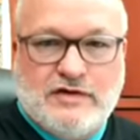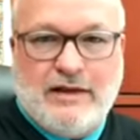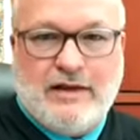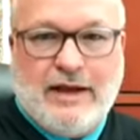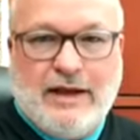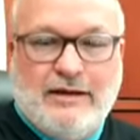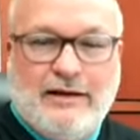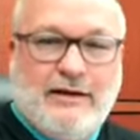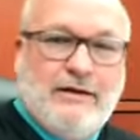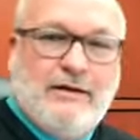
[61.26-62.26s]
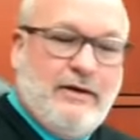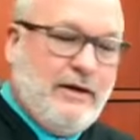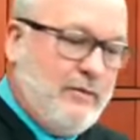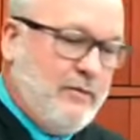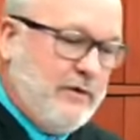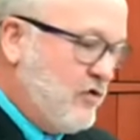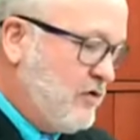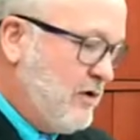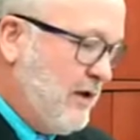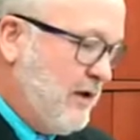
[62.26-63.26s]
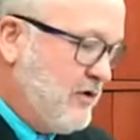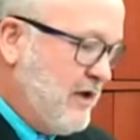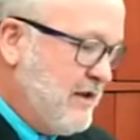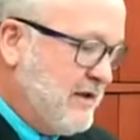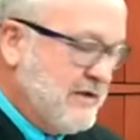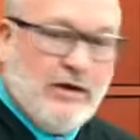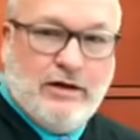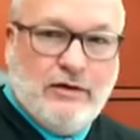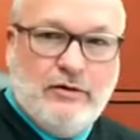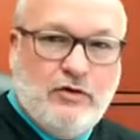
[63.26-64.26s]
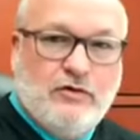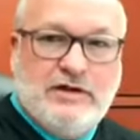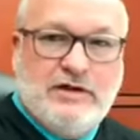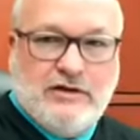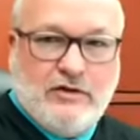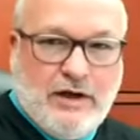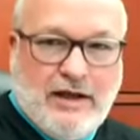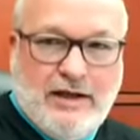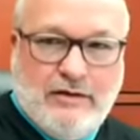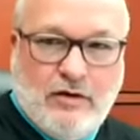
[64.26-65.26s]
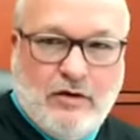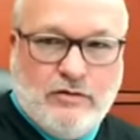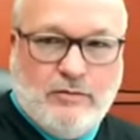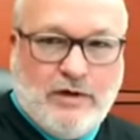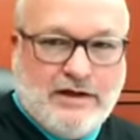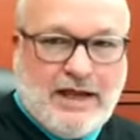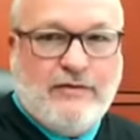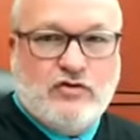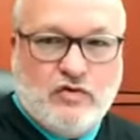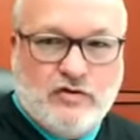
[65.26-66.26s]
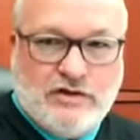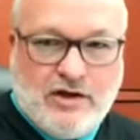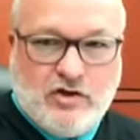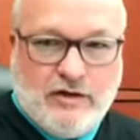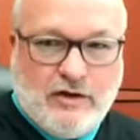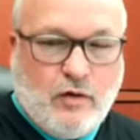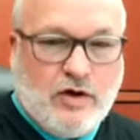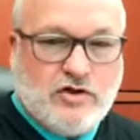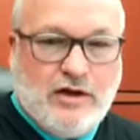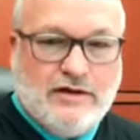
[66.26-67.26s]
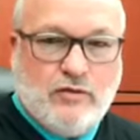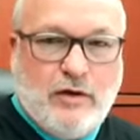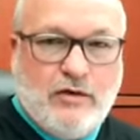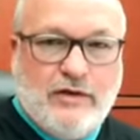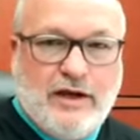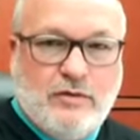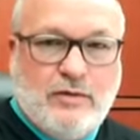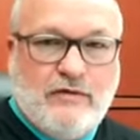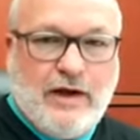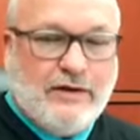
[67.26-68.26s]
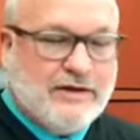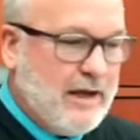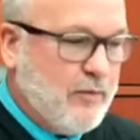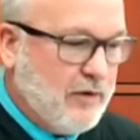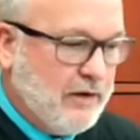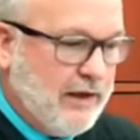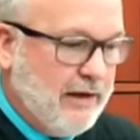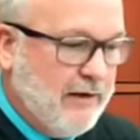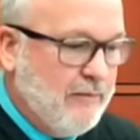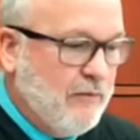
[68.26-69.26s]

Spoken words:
it's not like Mr. Sheets is going to lose his 3, because I have jurisdiction. The question is whether they should be filed separately.